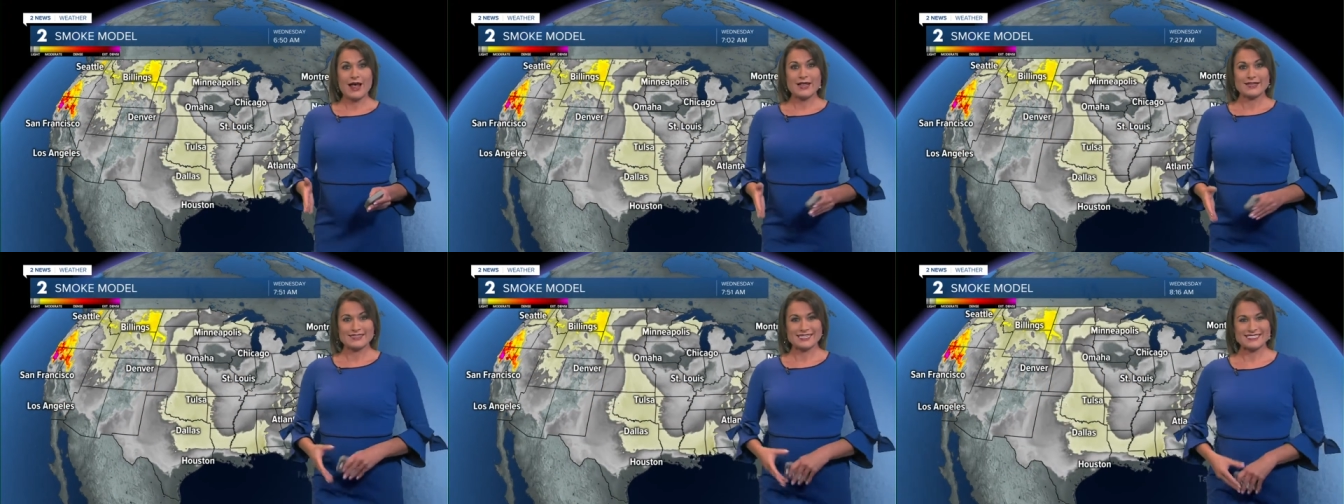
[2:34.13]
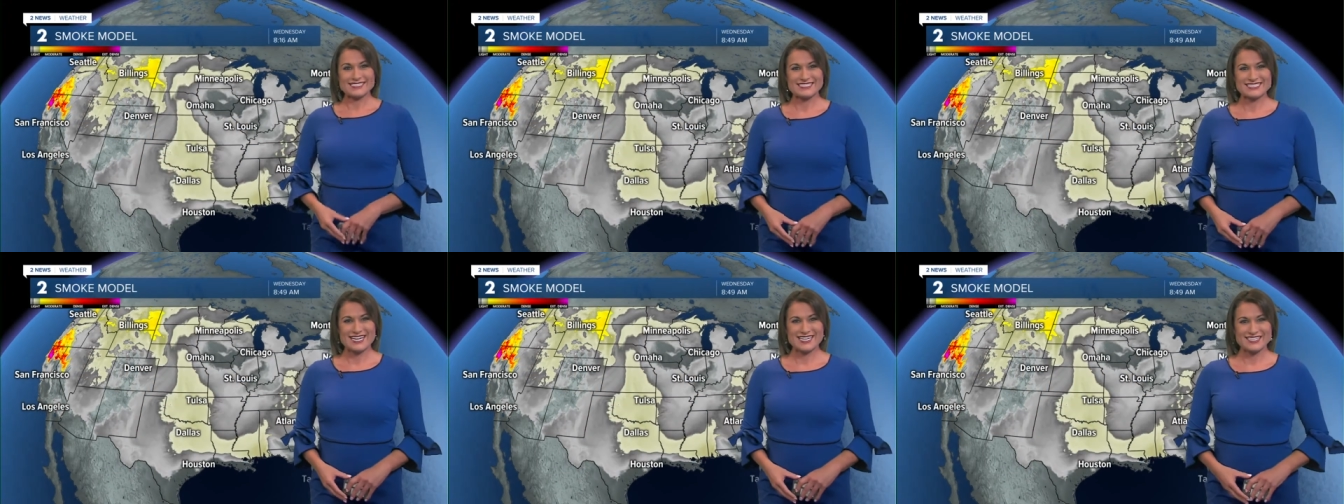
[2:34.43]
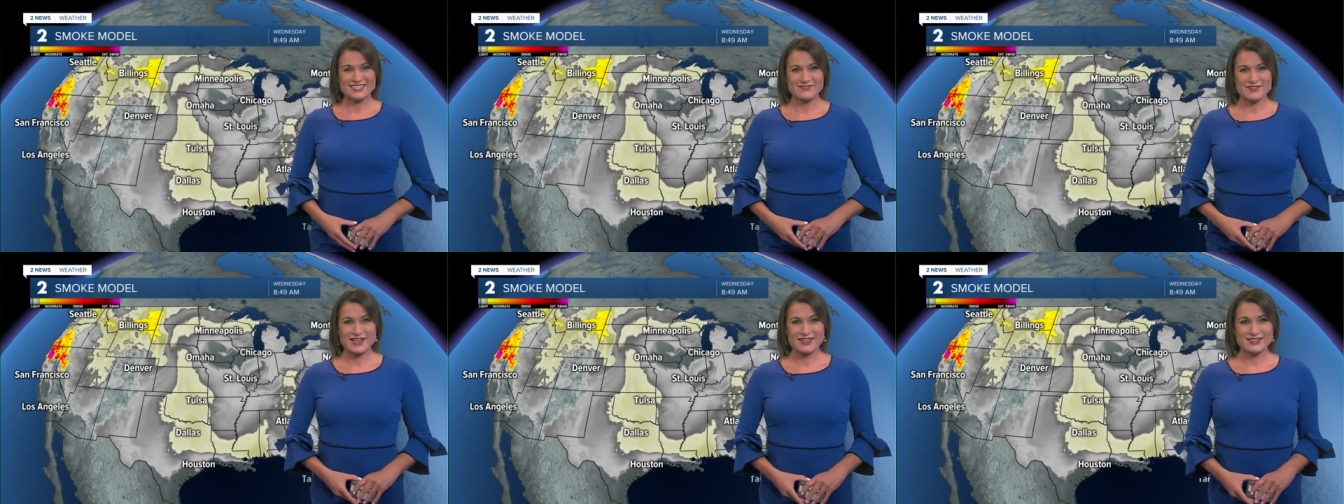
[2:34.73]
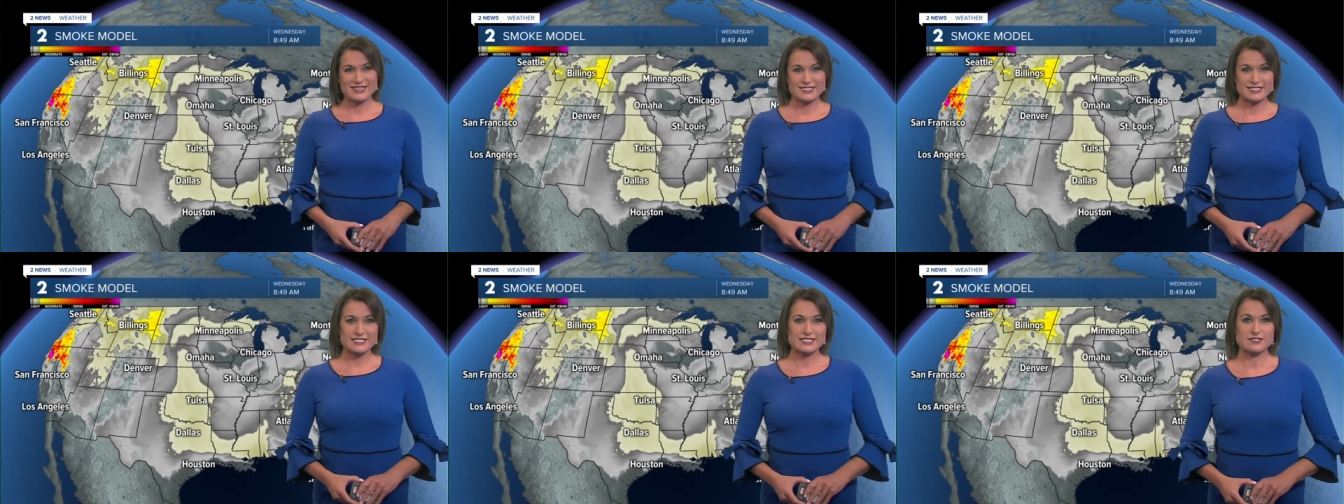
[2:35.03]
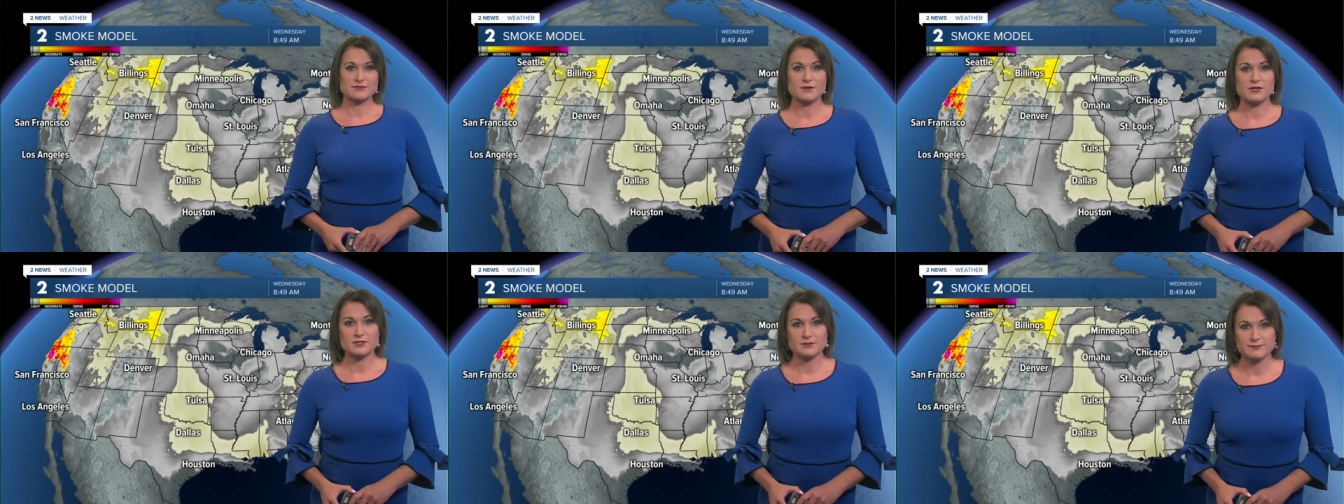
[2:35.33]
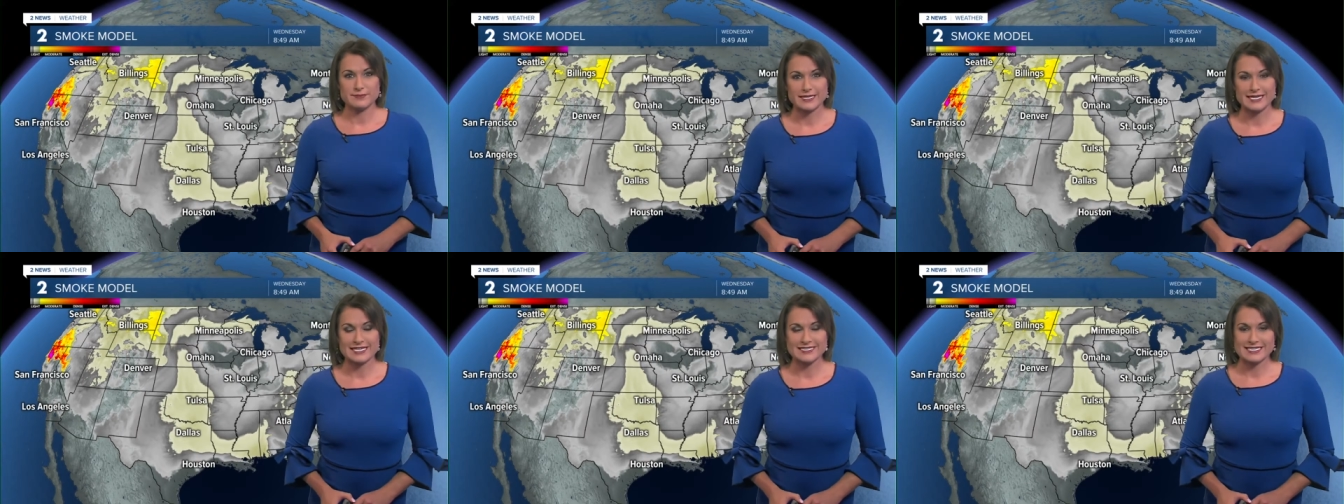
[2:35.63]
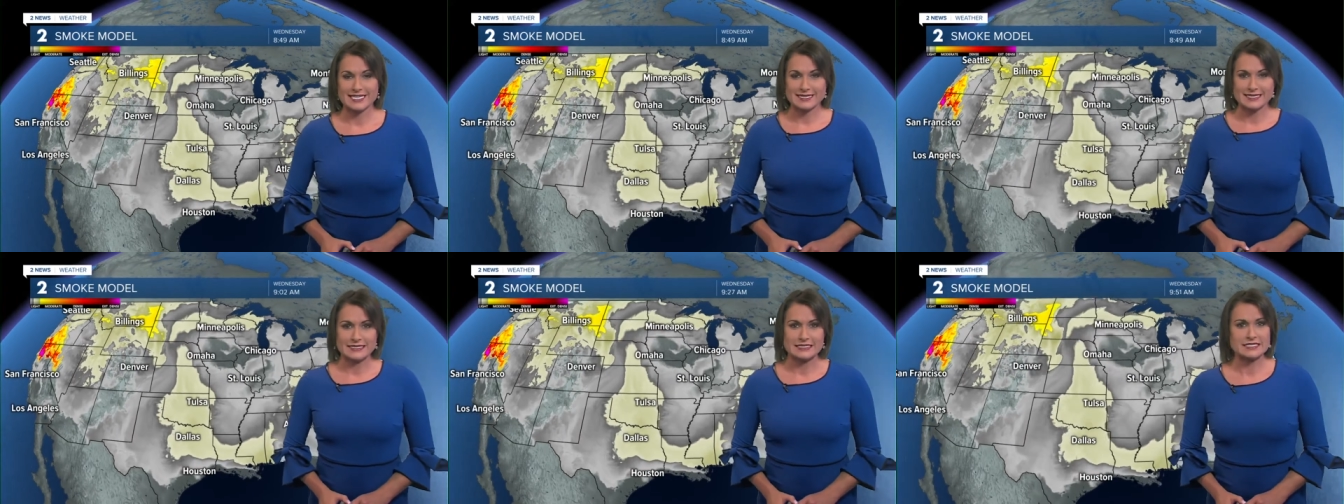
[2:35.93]
Let's talk about this smoke because
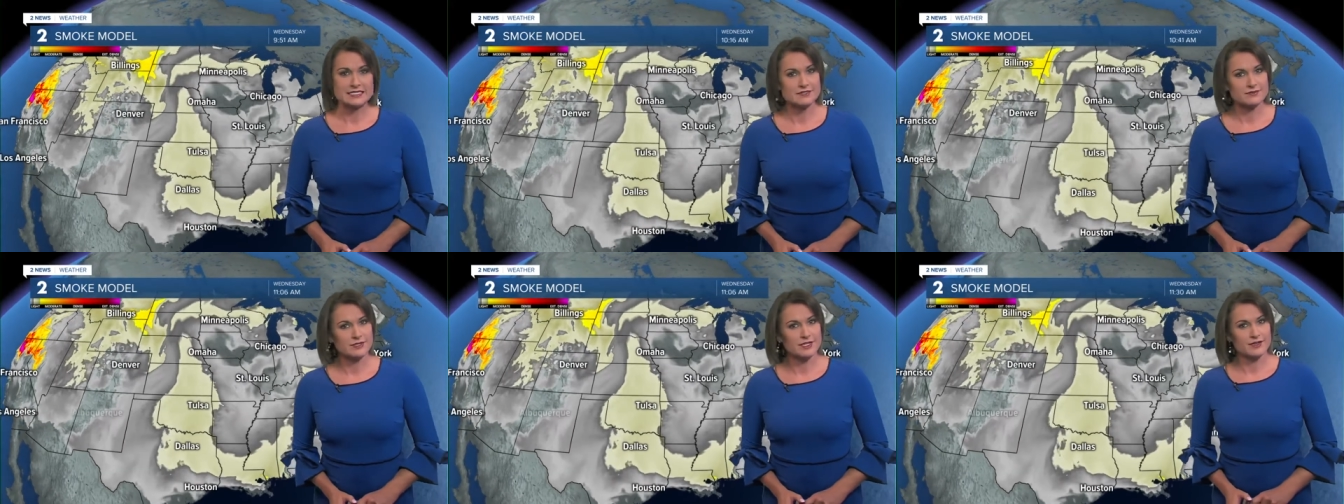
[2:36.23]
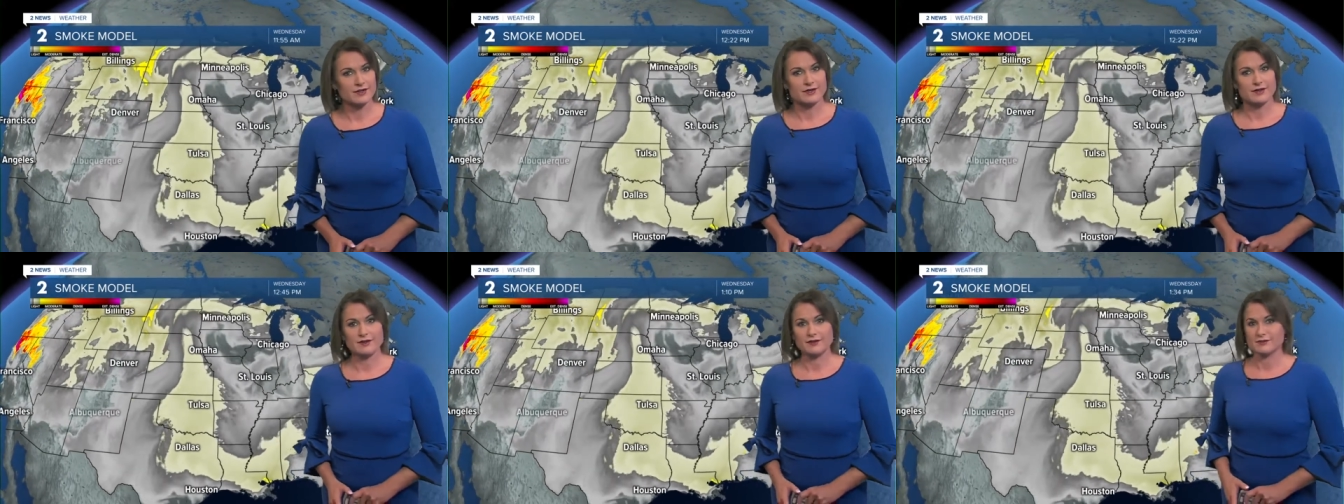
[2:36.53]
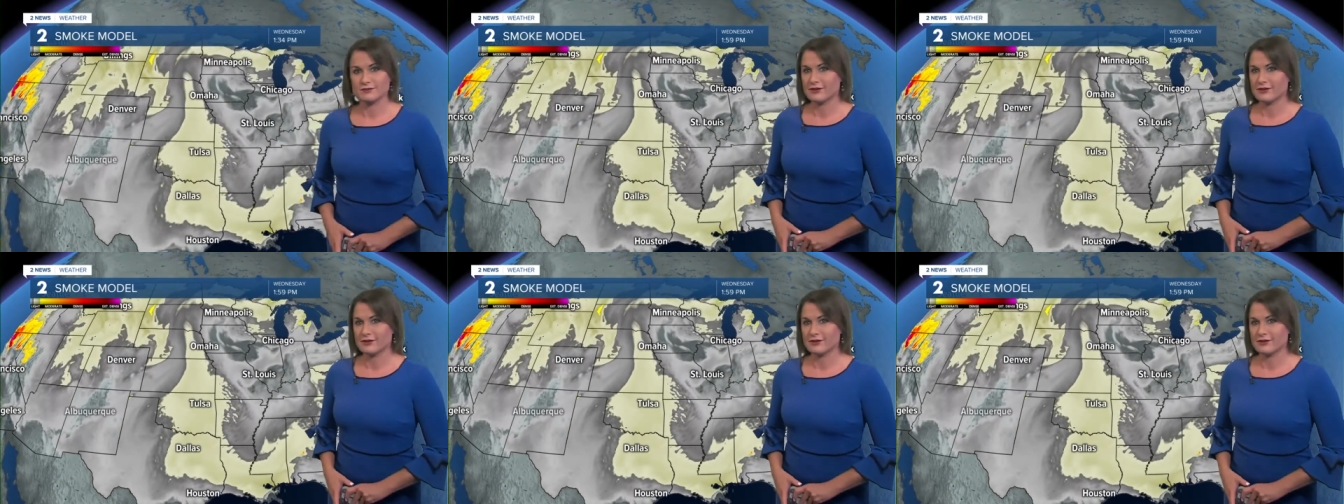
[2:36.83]
I know we are all